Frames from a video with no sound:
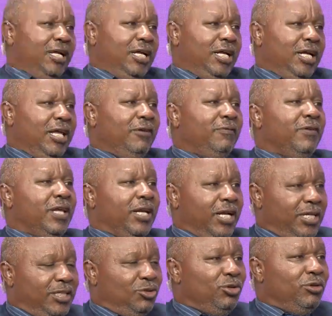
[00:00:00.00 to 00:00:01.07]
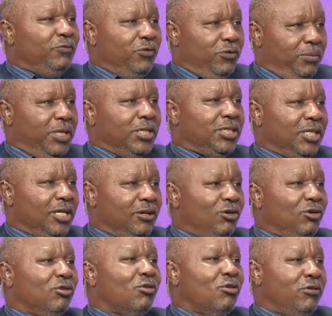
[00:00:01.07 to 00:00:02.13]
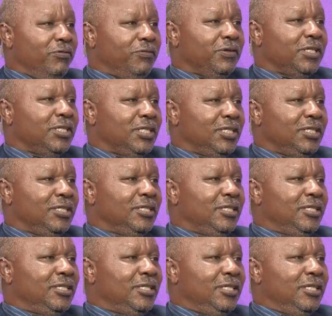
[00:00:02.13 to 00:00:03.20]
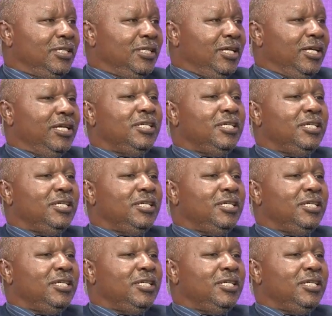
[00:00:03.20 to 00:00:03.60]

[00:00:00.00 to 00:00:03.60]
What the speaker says: have a right to information on COVID. Mm-hmm. And